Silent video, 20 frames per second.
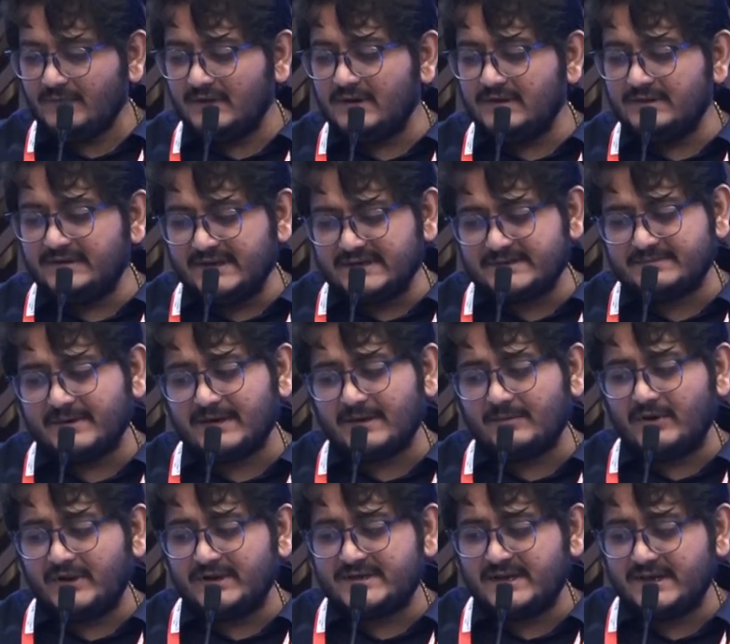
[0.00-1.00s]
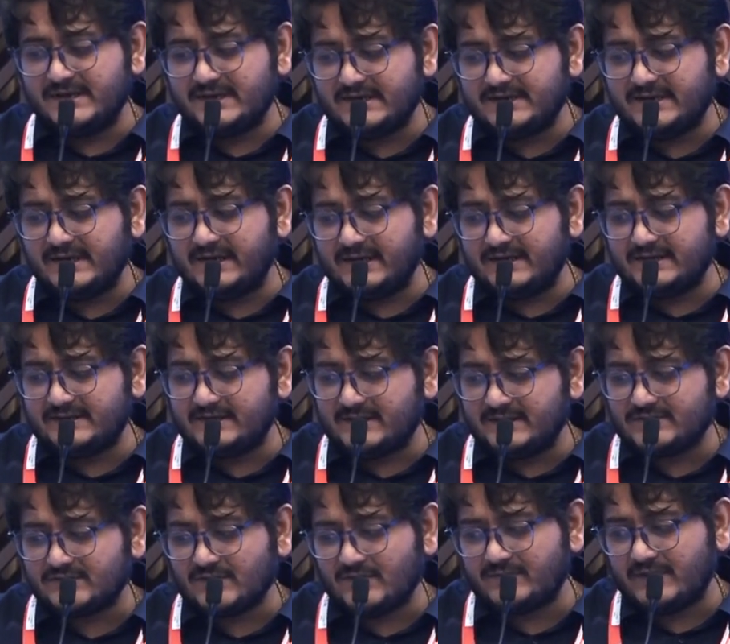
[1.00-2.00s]
this metabolic changes increase the
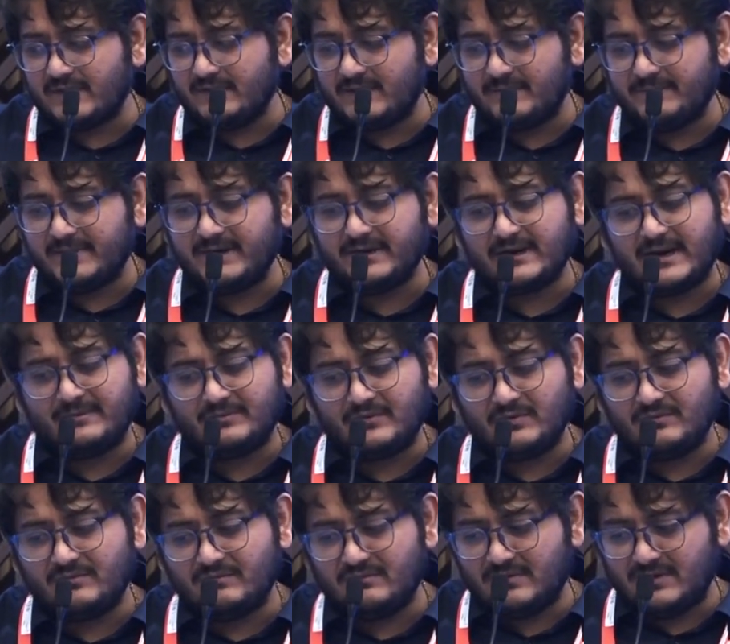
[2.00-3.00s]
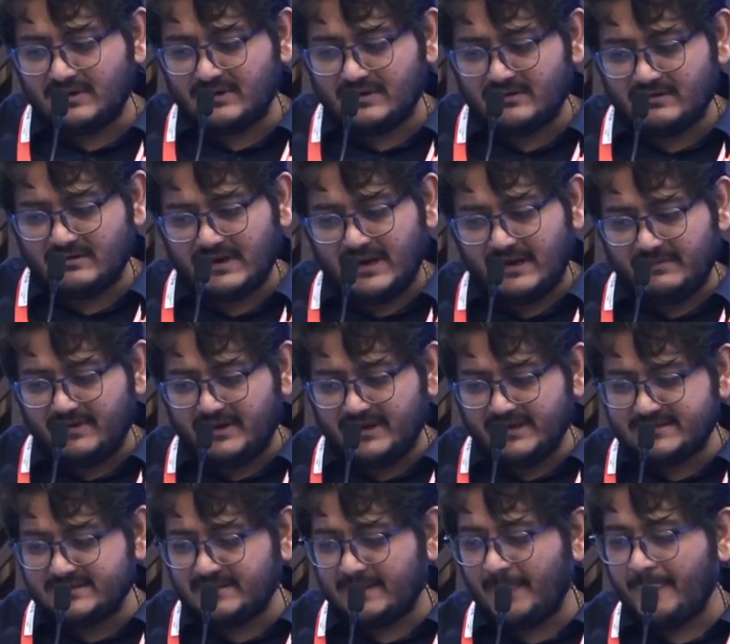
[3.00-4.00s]
risk of developing type 2
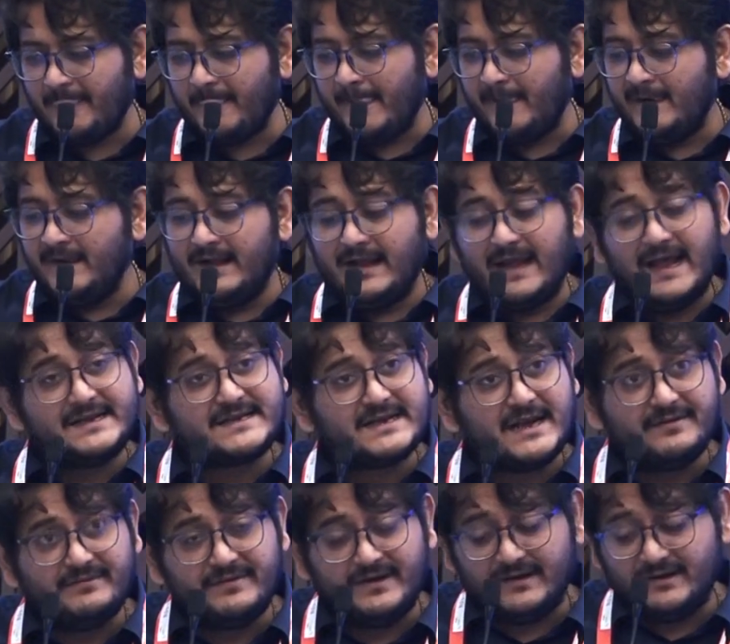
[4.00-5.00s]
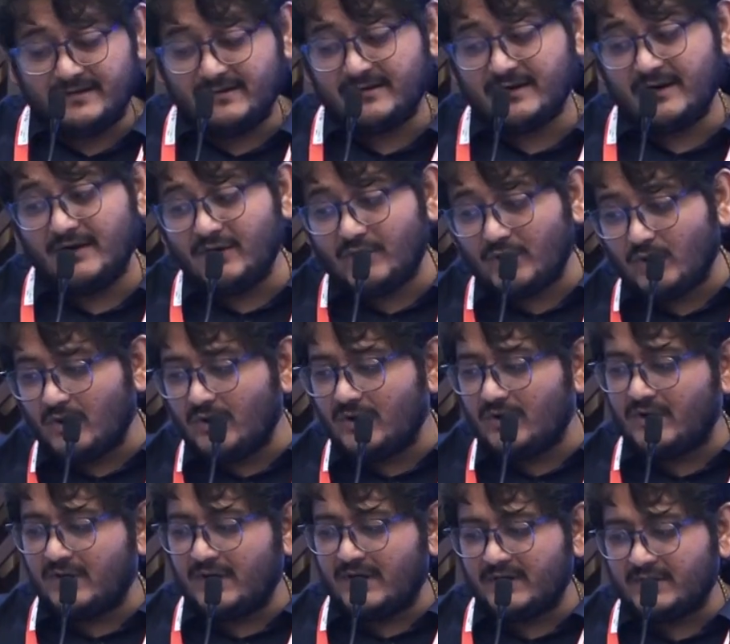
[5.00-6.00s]
diabetes. HIV, control
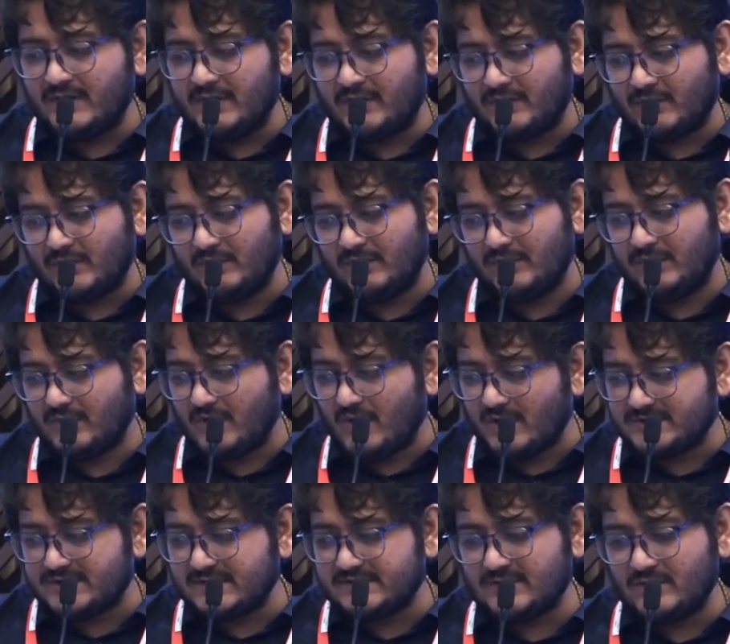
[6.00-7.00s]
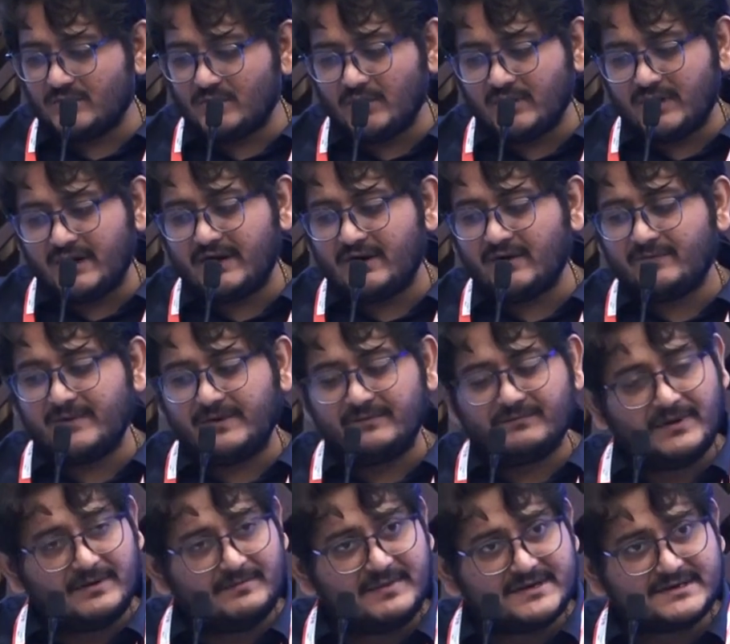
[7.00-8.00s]
or uncontrolled, causes low grade of
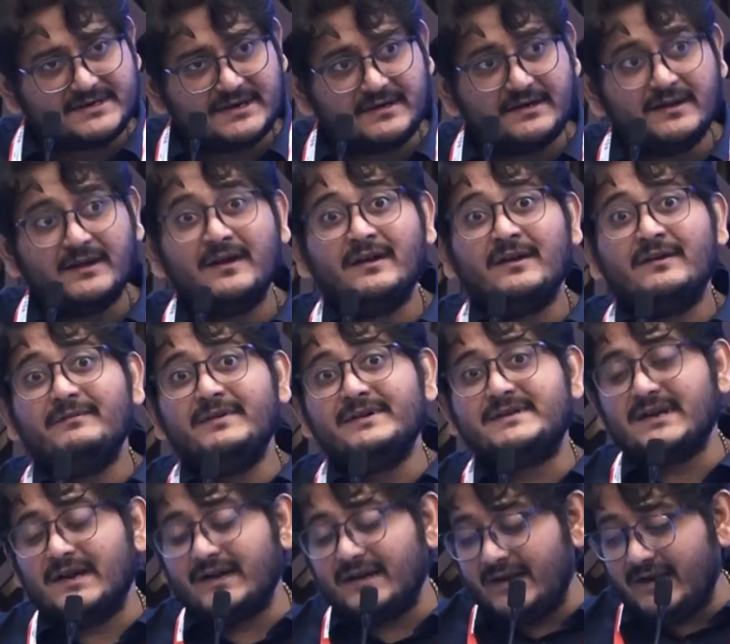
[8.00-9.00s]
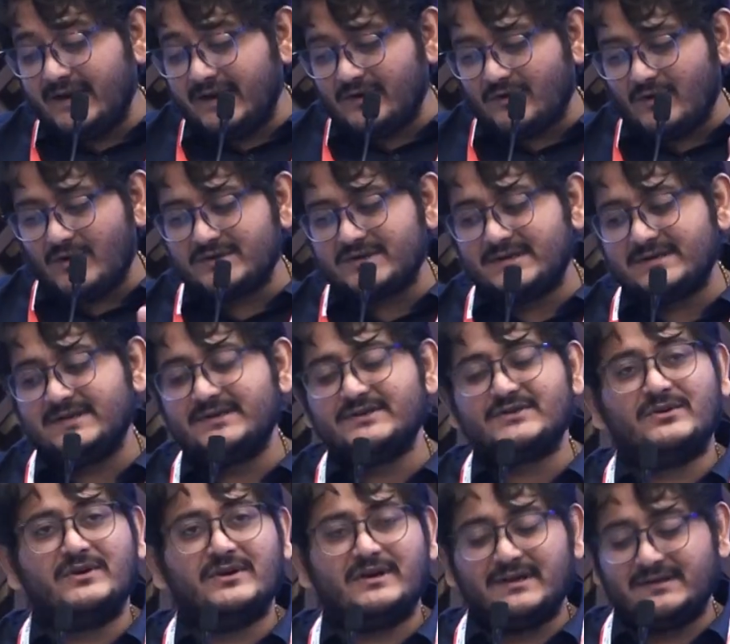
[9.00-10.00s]
inflammation, which again causes
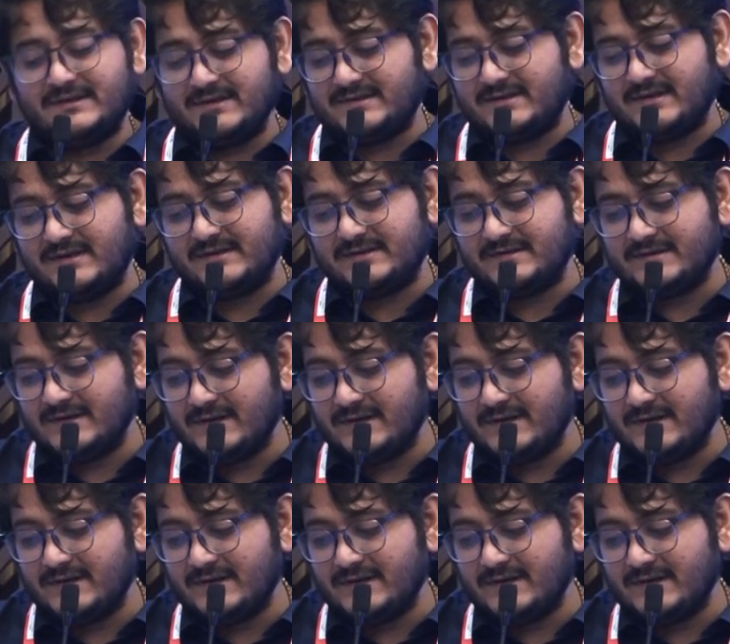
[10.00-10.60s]
insulin resistance.